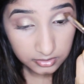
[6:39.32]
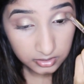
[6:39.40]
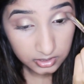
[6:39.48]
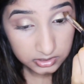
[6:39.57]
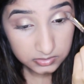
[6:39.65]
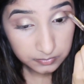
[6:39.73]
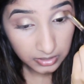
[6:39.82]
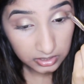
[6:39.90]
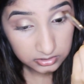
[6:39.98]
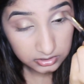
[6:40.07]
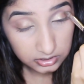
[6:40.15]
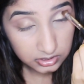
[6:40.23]
This
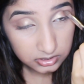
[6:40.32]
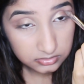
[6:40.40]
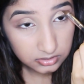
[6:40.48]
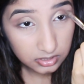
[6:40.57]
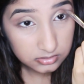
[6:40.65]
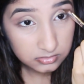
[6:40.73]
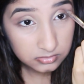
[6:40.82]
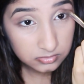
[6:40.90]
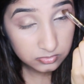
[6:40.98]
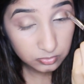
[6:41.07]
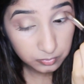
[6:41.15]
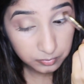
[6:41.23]
palette is
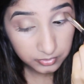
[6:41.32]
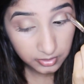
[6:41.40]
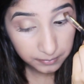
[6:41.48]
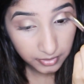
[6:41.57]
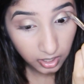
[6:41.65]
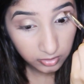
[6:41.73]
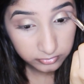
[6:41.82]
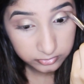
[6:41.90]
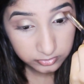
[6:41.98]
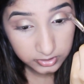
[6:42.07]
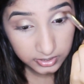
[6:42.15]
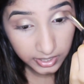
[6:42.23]
super
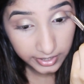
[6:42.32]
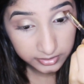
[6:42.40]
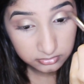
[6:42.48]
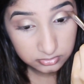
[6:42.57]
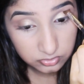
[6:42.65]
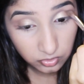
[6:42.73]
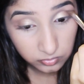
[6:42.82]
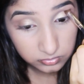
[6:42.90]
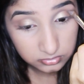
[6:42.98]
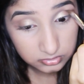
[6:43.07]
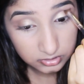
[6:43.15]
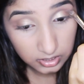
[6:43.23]
powdery. I
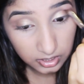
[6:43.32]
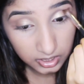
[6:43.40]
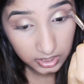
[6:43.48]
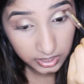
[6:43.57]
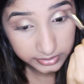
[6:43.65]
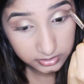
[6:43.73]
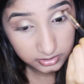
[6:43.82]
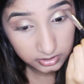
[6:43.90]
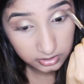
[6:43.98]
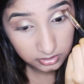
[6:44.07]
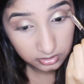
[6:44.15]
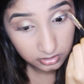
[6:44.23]
don't like
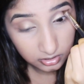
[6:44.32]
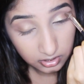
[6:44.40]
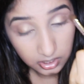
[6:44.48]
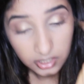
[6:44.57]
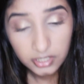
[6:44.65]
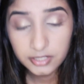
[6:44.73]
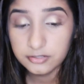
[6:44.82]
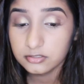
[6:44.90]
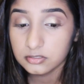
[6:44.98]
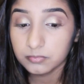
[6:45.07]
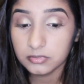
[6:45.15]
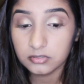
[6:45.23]
it. It
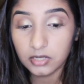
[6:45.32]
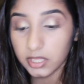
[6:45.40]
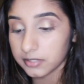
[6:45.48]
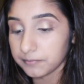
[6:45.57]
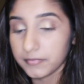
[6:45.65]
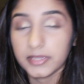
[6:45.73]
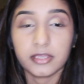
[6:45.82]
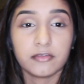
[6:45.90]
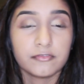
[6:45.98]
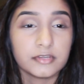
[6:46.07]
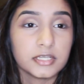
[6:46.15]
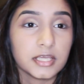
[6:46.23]
used to be like my
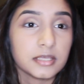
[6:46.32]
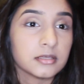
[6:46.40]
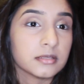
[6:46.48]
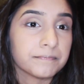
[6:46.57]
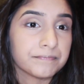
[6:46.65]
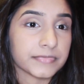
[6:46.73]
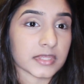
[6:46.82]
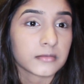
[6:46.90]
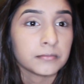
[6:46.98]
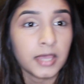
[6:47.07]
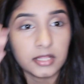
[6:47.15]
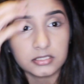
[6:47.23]
everyday
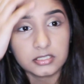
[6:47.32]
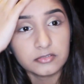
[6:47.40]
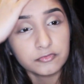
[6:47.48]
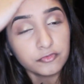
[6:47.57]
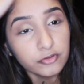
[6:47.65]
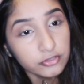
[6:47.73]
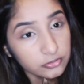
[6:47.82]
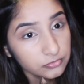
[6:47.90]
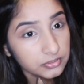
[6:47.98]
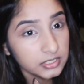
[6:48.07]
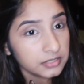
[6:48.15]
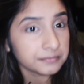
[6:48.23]
palette for uni.